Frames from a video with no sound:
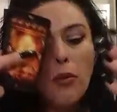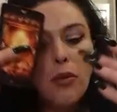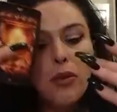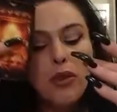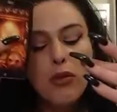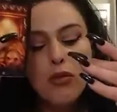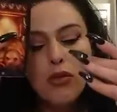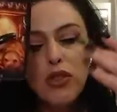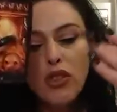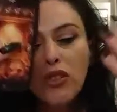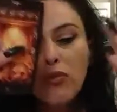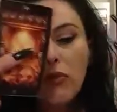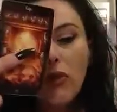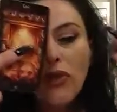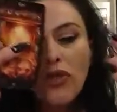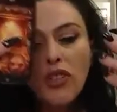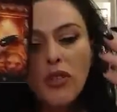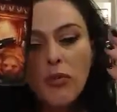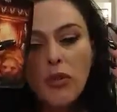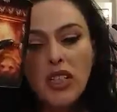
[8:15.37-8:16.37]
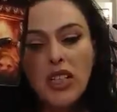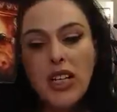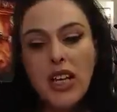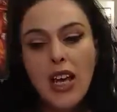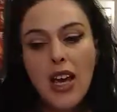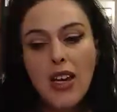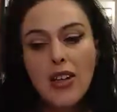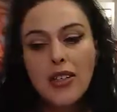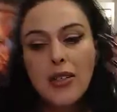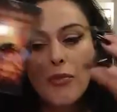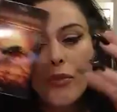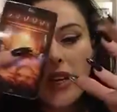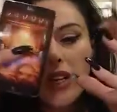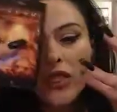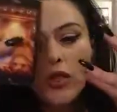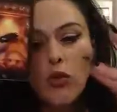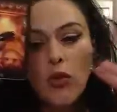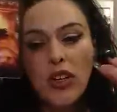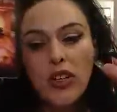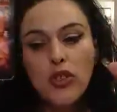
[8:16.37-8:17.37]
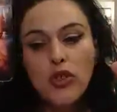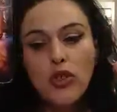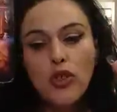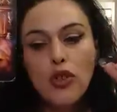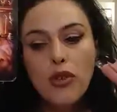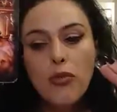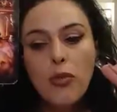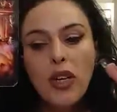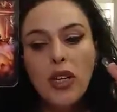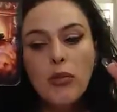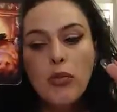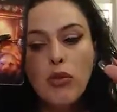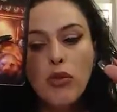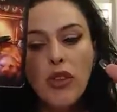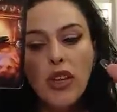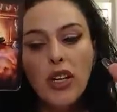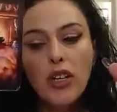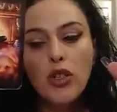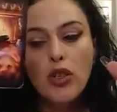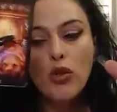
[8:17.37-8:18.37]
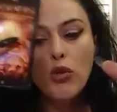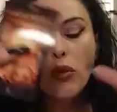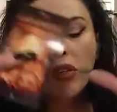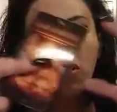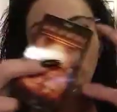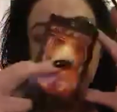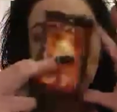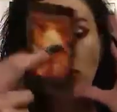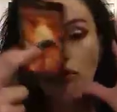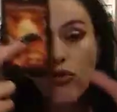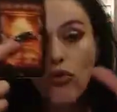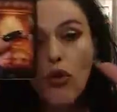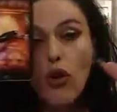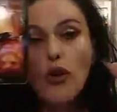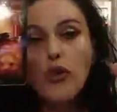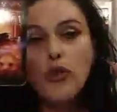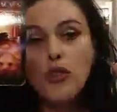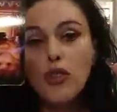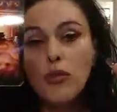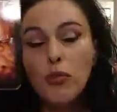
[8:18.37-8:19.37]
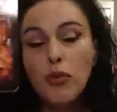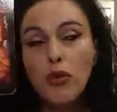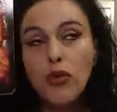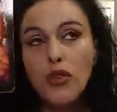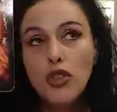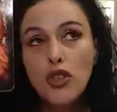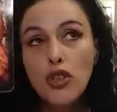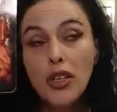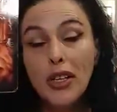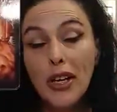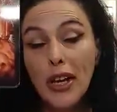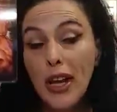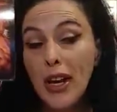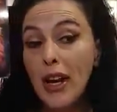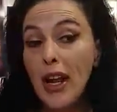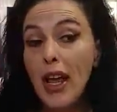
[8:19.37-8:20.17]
But the responsibility aspect, when two people that are twins grow spiritually,